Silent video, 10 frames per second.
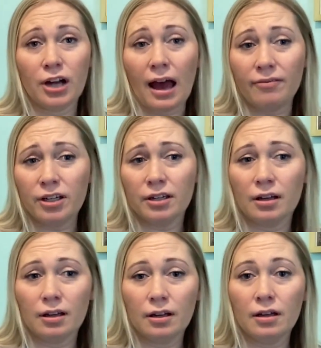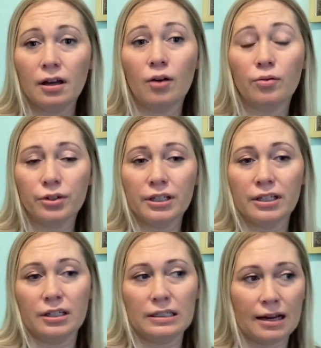having a really
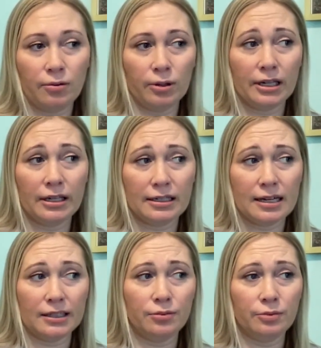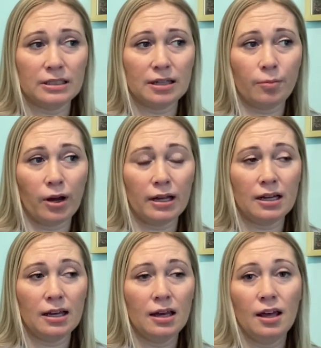good networking connection with someone,
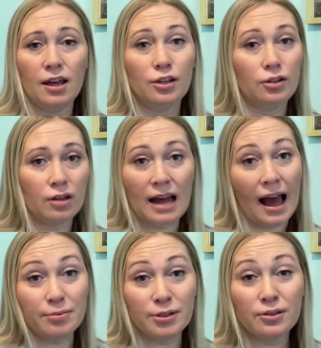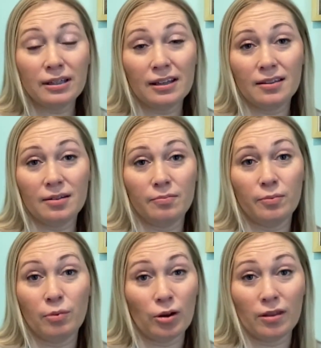you can absolutely get them
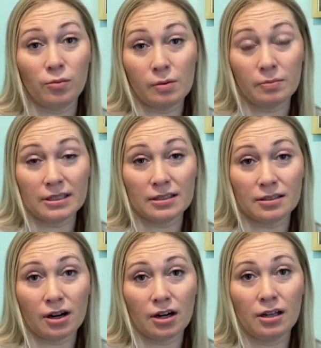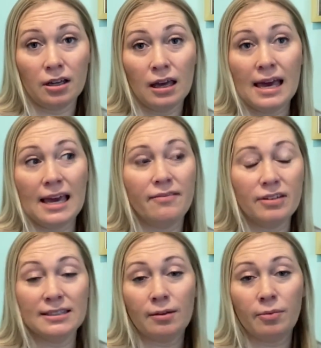more than one business card.
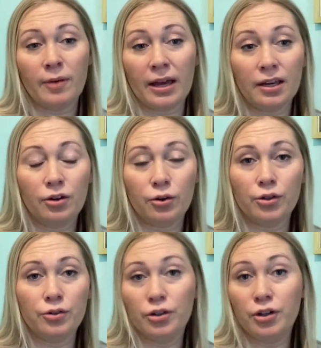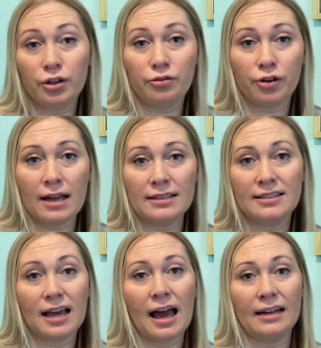Even some of my good friends
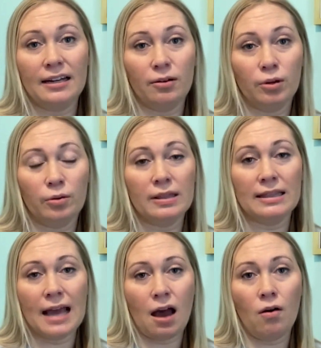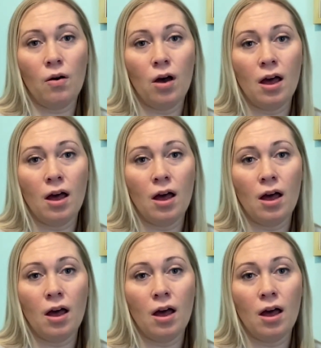that I network with now,